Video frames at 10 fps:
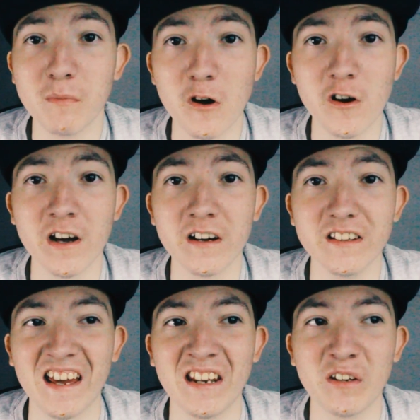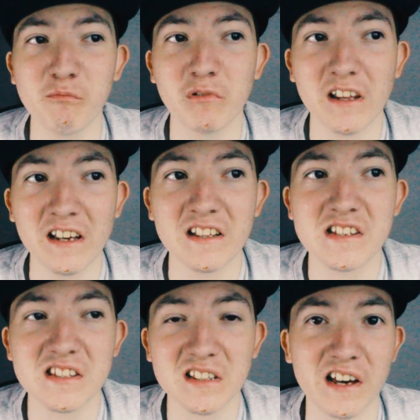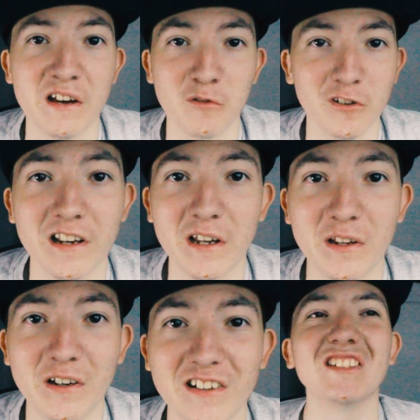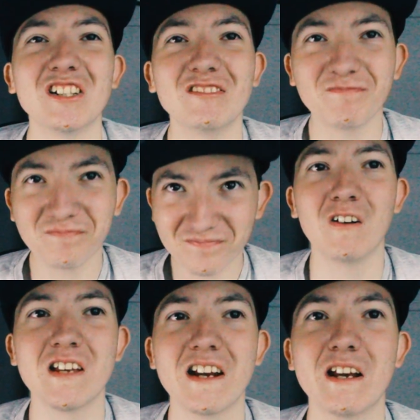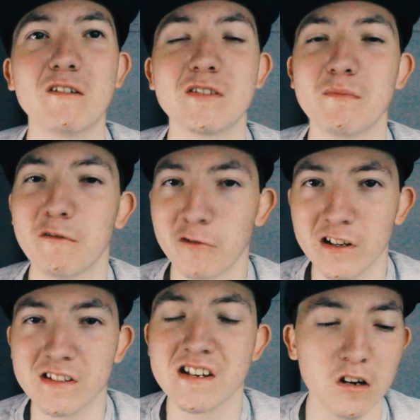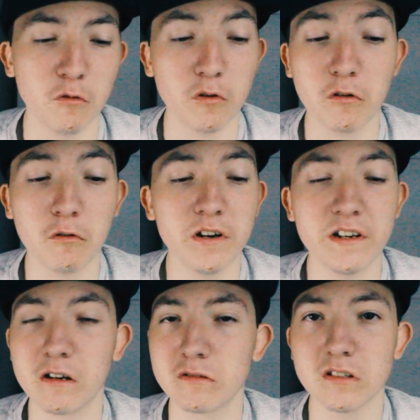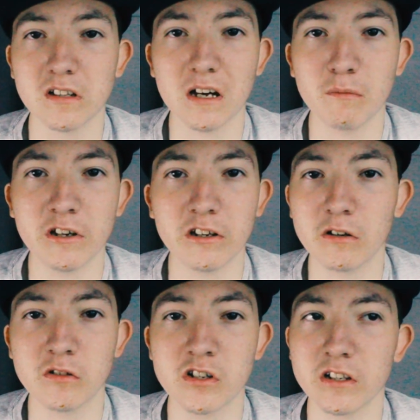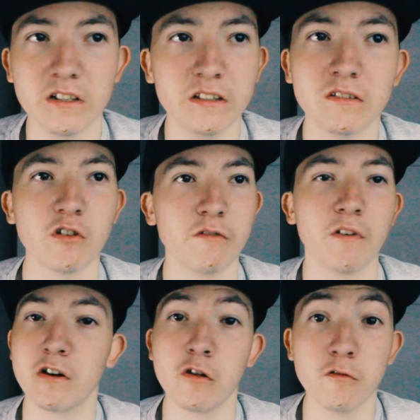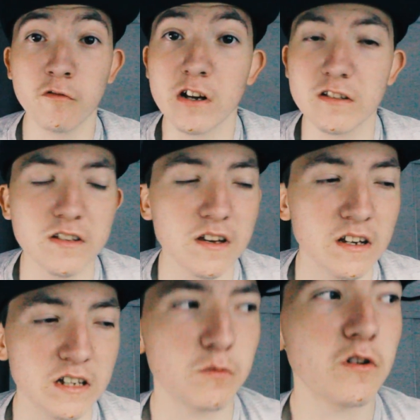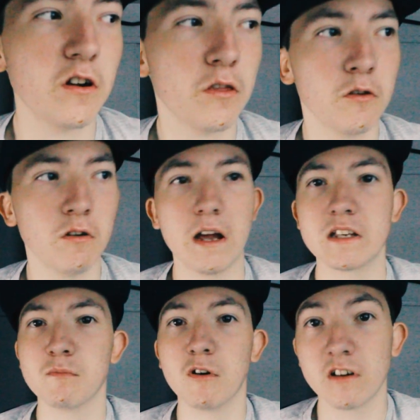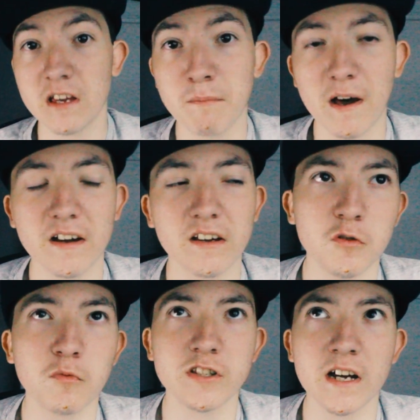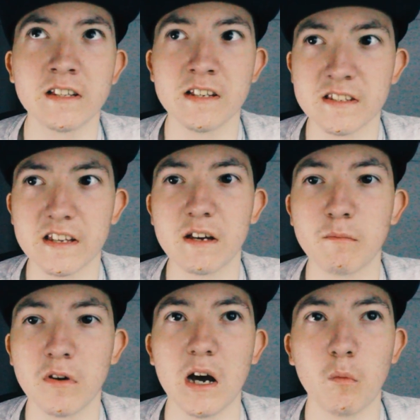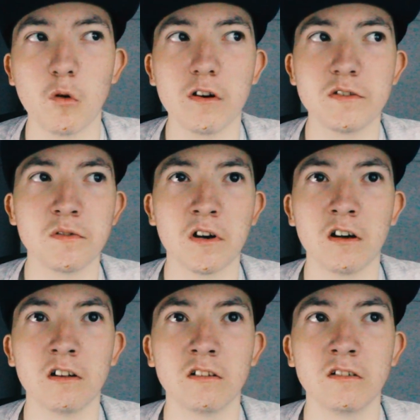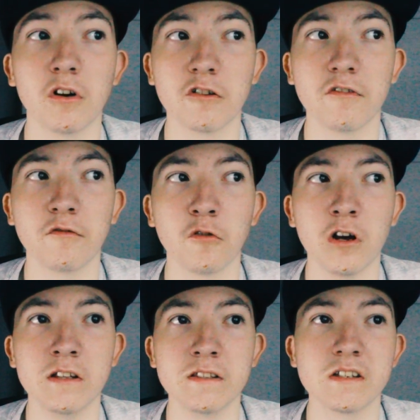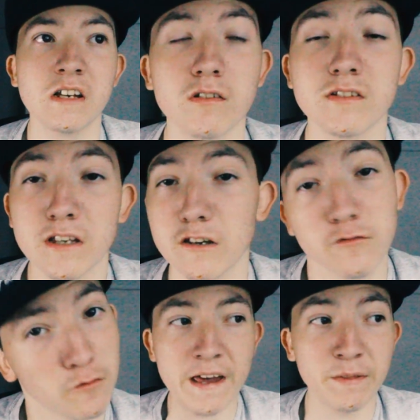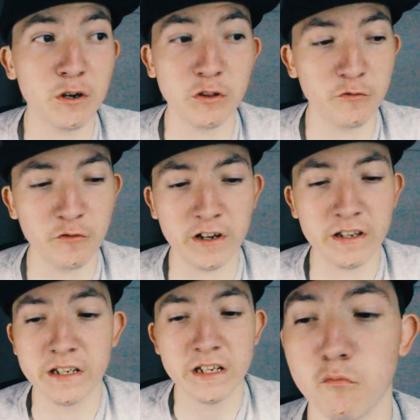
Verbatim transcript: Marriott and Playlist Live Orlando. So, I was hanging out with some of my friends. We were going down to the lobby, you know, chilling, trying to find other friends, because we we're gonna throw a small kickback. To protect his name, I'm going to call one of the friends Steve, and the other friend,